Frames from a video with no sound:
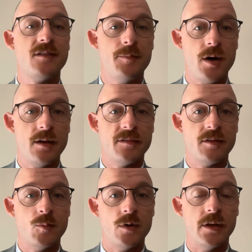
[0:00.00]
upon
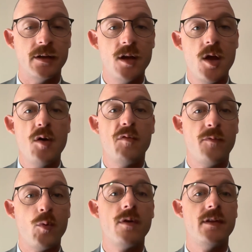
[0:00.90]
someone
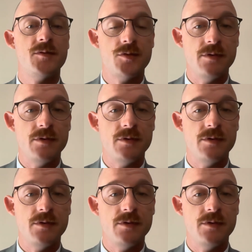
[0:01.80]
for them to